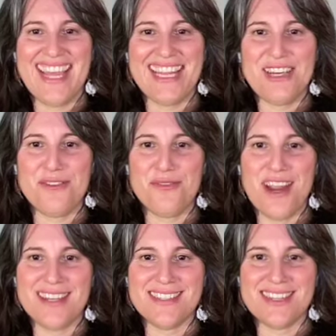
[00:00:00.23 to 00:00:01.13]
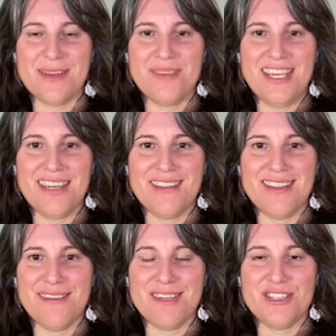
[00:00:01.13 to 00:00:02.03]
Hello, friends. I'm Kia, the
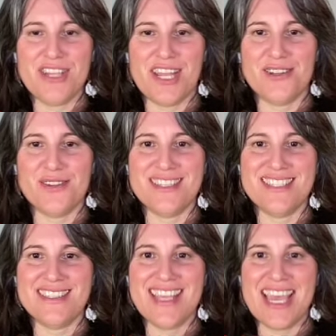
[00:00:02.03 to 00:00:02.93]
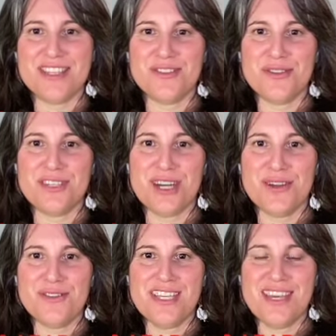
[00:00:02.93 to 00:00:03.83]
Loving Channel. This is the Astro
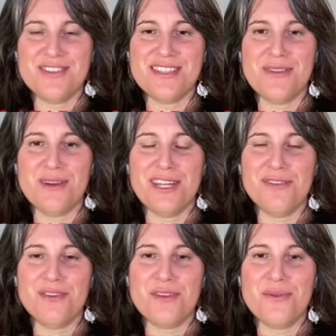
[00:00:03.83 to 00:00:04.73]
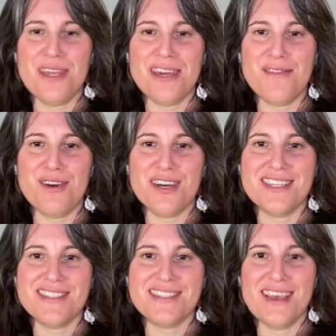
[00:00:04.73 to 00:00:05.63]
Tarot TLC reading for the week of
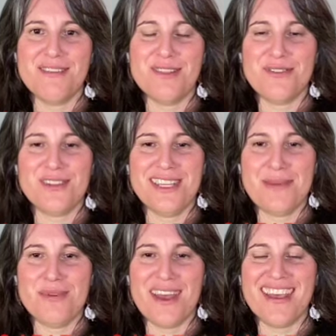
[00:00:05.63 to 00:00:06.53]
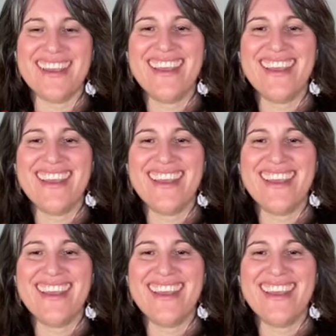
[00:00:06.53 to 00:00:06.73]
August 7th for Libra.